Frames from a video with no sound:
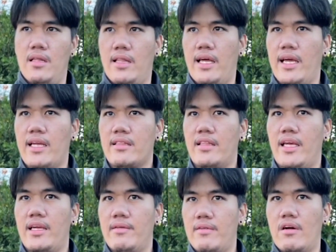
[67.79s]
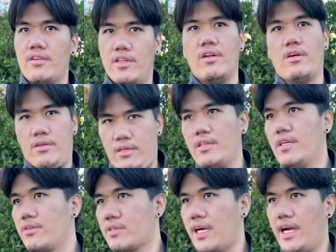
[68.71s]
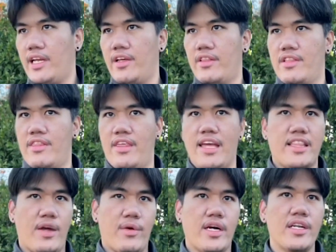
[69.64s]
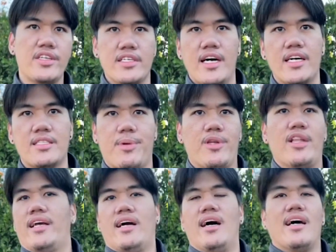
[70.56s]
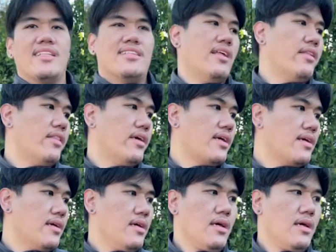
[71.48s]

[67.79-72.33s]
Like they, you know, you, you kind of think they're gunshots, but you're like, ah, oh, it's nothing.